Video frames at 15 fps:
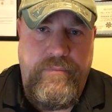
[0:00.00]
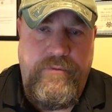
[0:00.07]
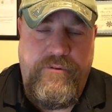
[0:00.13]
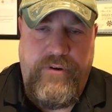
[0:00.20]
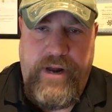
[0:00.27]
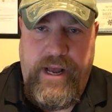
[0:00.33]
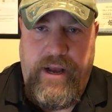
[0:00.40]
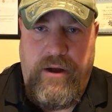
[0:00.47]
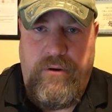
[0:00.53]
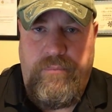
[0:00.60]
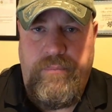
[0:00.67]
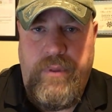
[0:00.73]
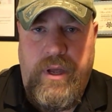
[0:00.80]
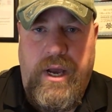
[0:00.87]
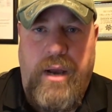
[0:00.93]
For now,
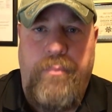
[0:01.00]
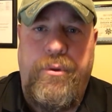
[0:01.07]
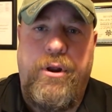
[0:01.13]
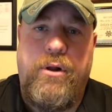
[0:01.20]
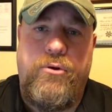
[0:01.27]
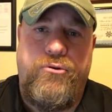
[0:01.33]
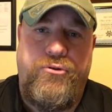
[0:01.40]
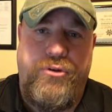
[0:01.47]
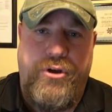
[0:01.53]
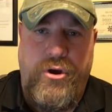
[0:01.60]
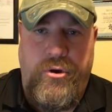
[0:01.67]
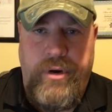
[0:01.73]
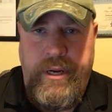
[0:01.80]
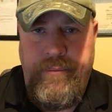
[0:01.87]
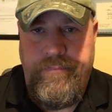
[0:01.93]
I'm Douglas
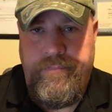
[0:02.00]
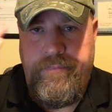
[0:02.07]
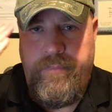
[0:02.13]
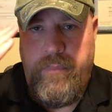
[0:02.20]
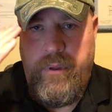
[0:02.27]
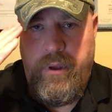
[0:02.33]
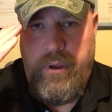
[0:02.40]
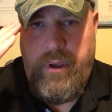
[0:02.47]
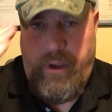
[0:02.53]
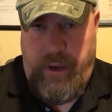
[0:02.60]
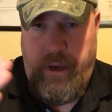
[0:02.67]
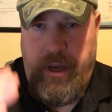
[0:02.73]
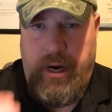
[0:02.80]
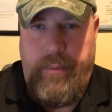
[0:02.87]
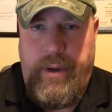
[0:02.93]
Ducote,
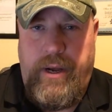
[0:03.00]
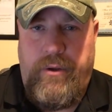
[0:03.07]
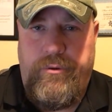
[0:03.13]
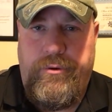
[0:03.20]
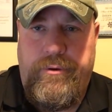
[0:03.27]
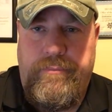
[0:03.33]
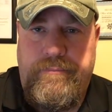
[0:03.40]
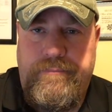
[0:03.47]
and I'm out.